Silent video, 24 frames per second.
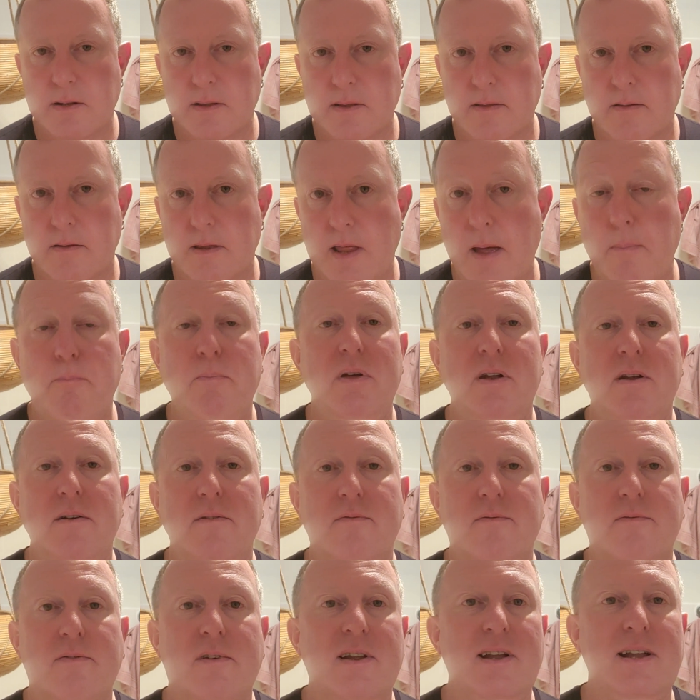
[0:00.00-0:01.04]
that bit
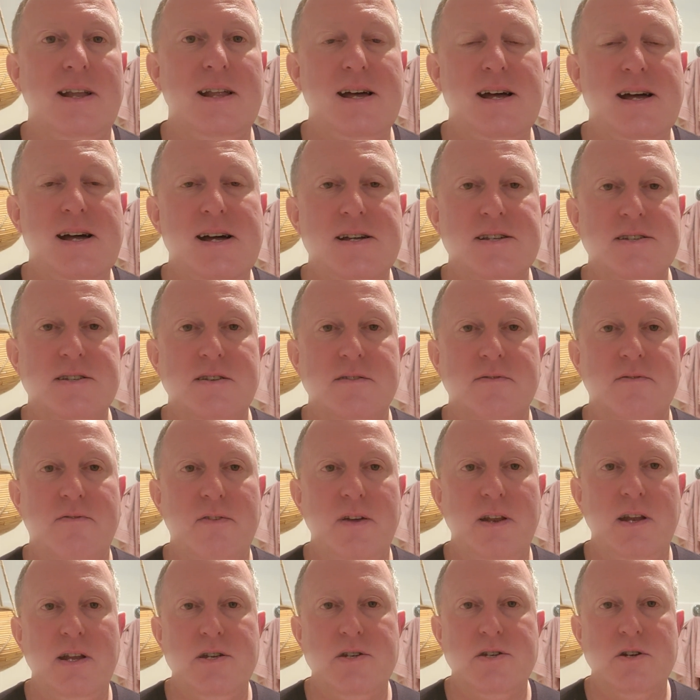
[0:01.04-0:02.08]
of class to
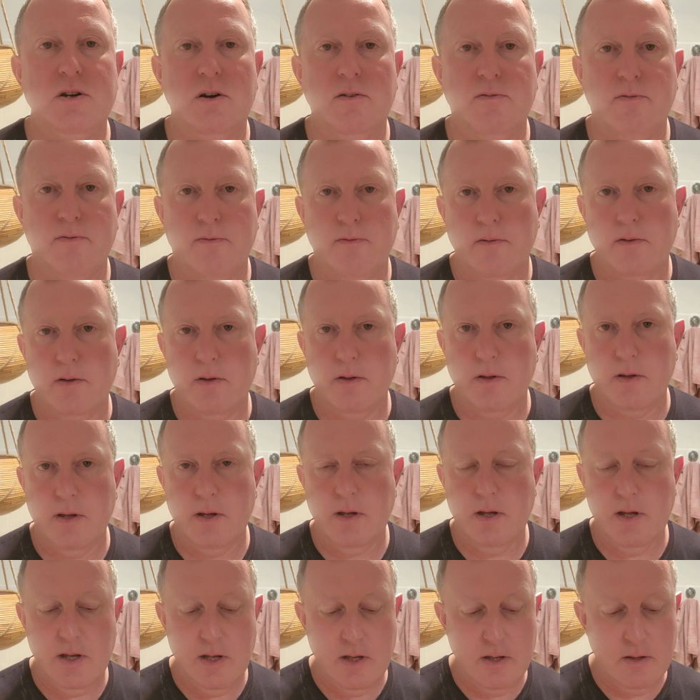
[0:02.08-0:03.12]
finish off
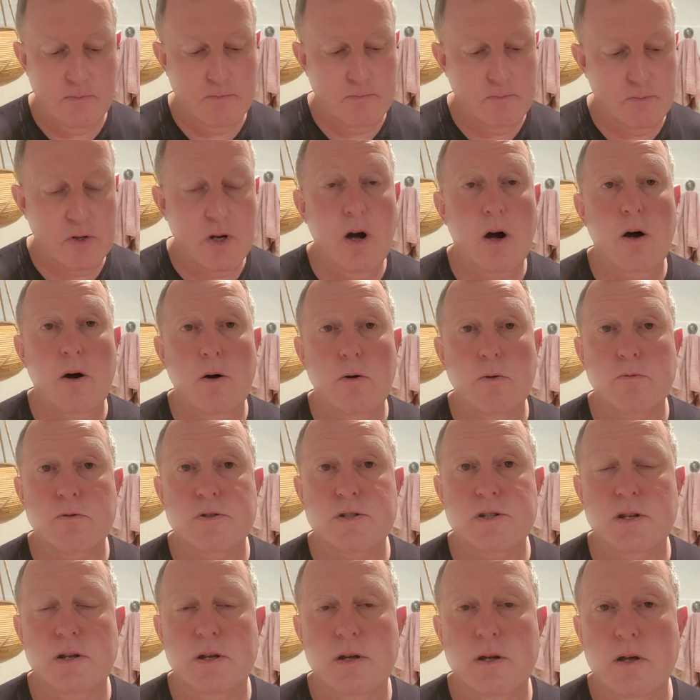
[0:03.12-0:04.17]

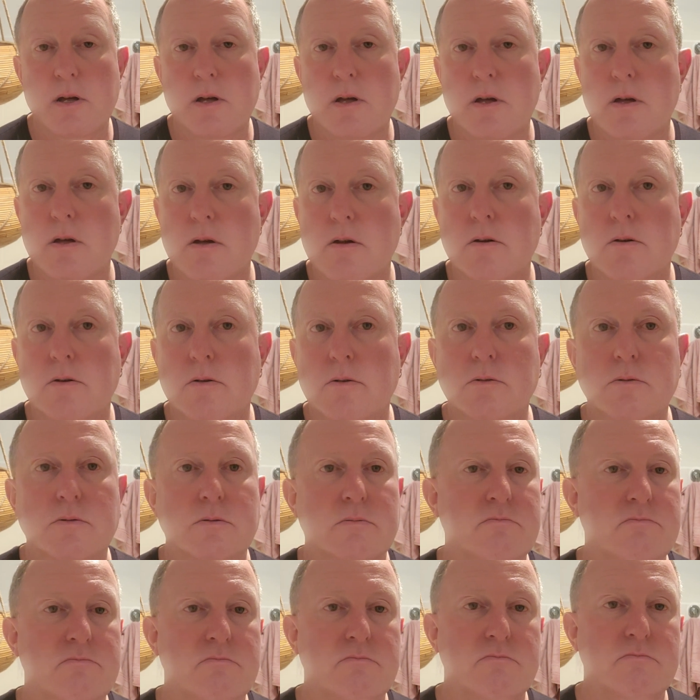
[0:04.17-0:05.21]
goals. Or
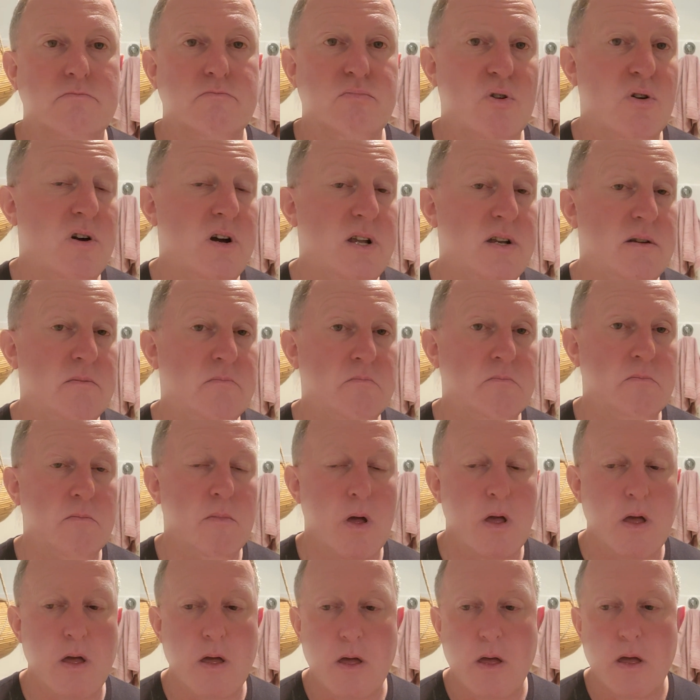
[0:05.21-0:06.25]
Brighton.
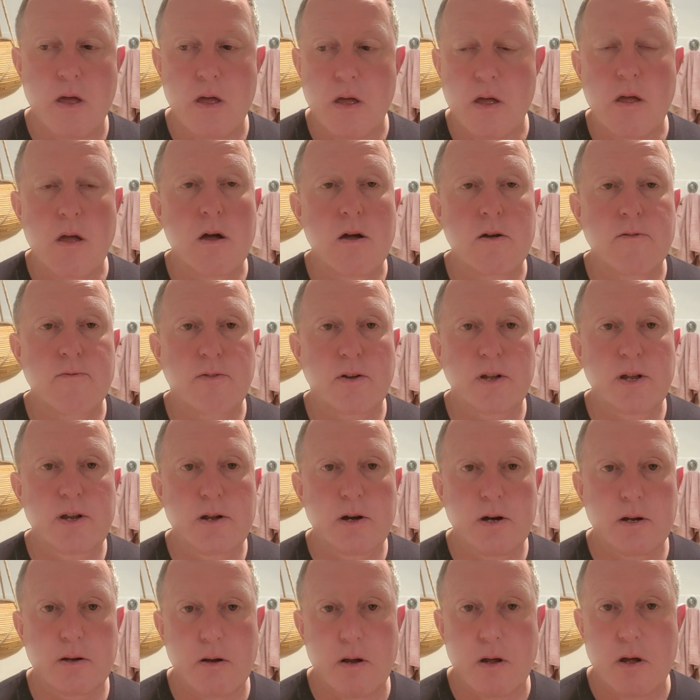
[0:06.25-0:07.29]
Hopefully
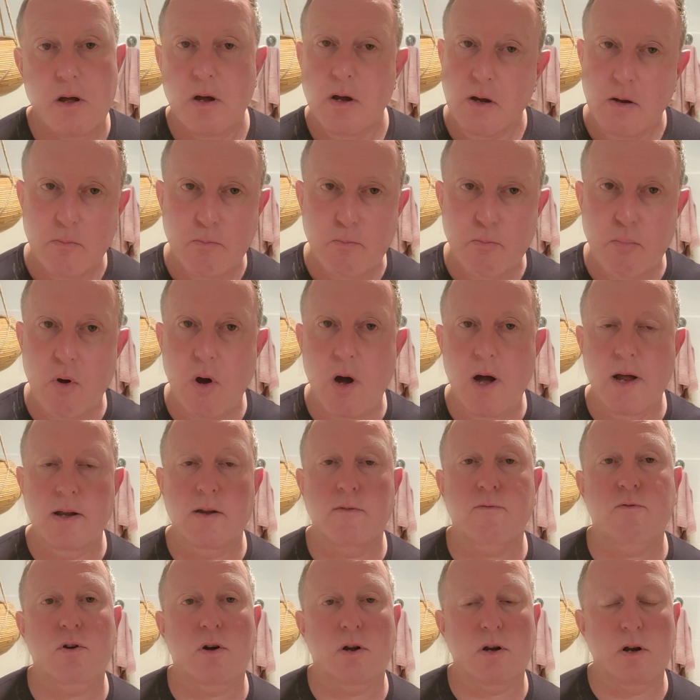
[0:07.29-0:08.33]
not. Brighton
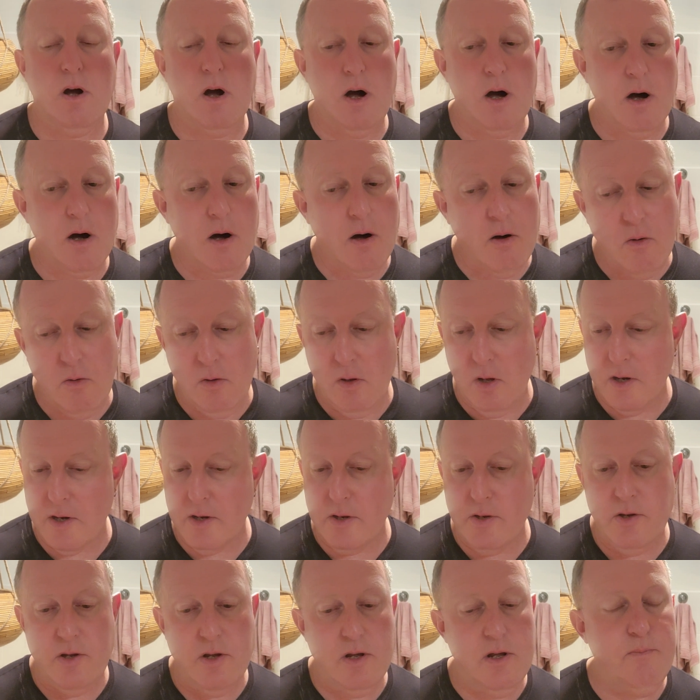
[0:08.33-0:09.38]
have got a whole lot of
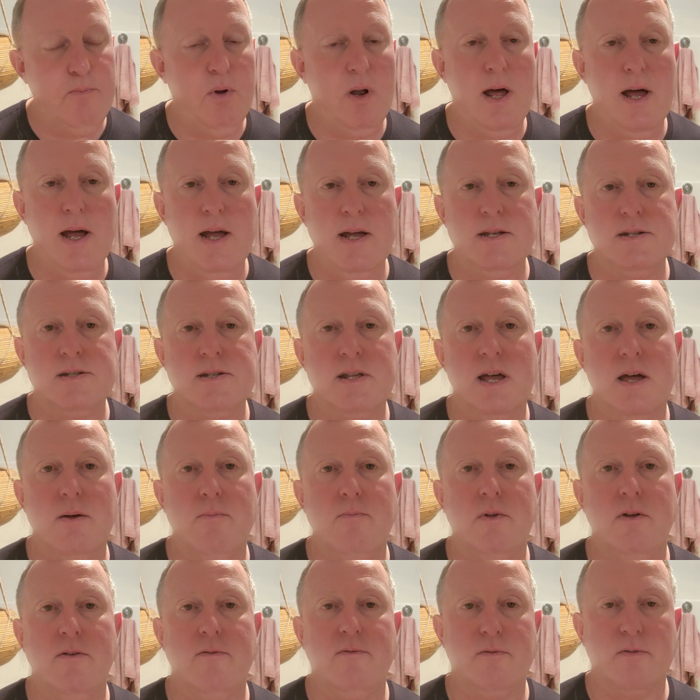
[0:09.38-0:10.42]
new players
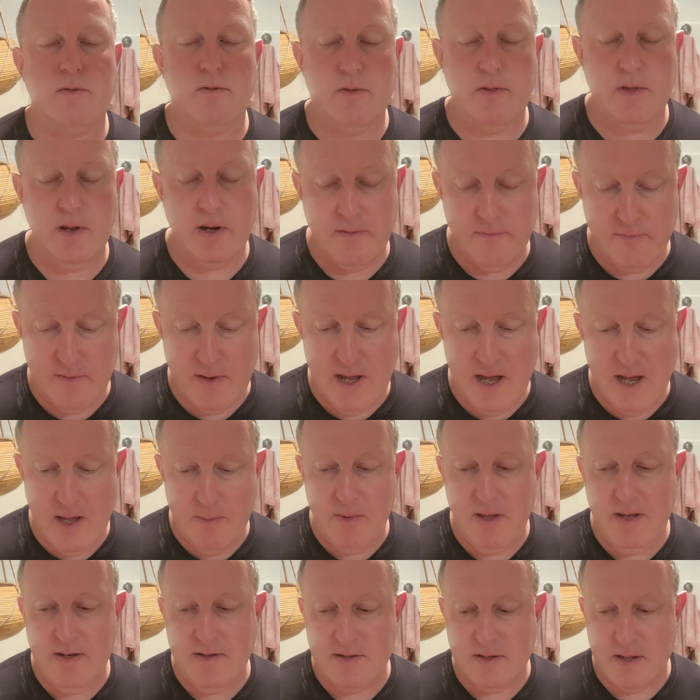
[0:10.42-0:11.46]
that have come
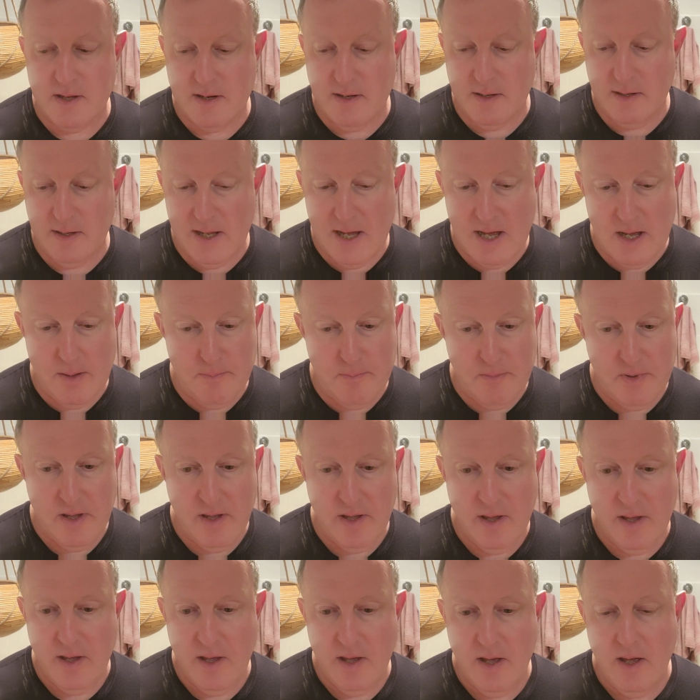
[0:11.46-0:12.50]
into the club.
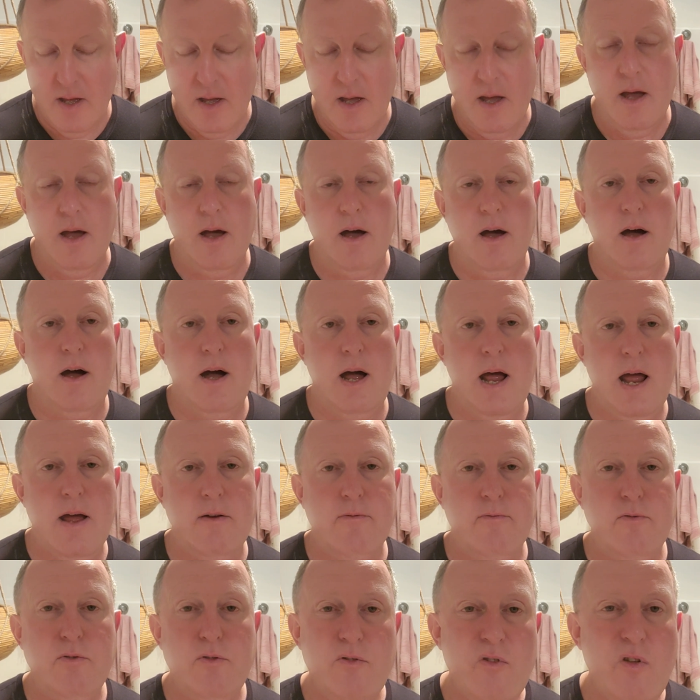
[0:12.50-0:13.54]
I
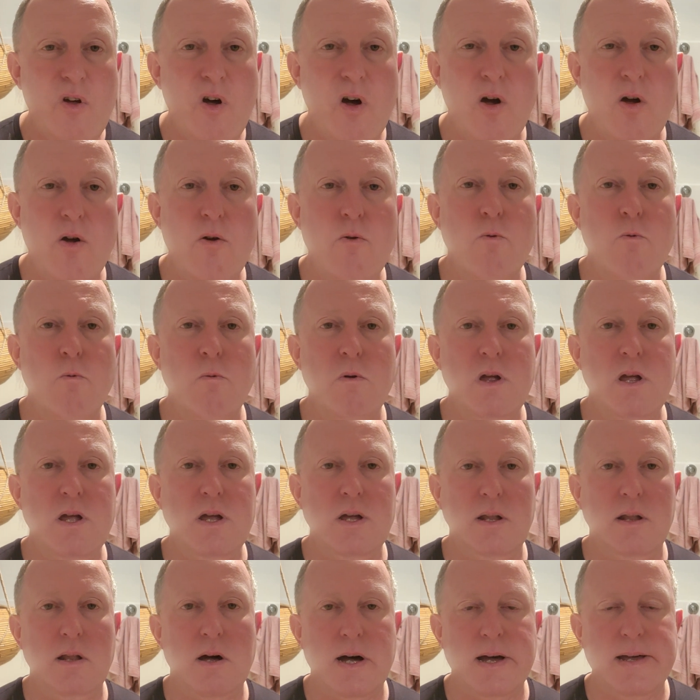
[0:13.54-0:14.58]
have no
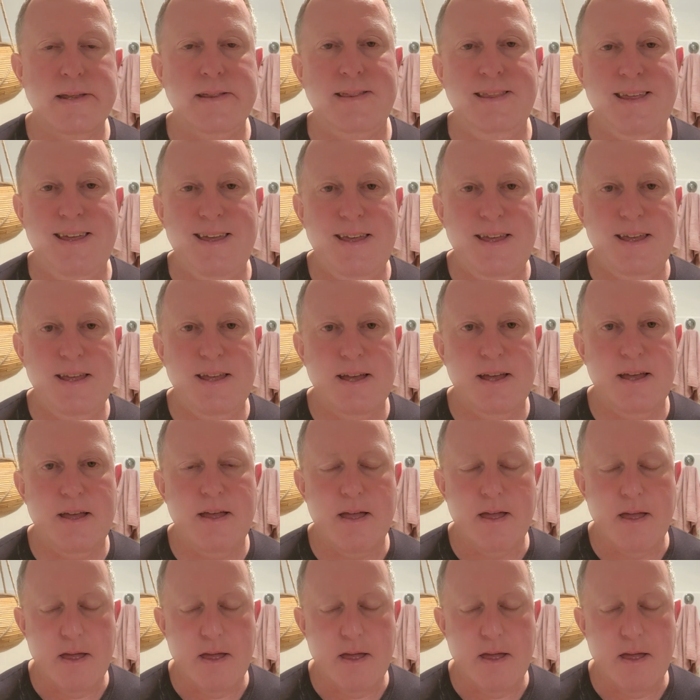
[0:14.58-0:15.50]
real idea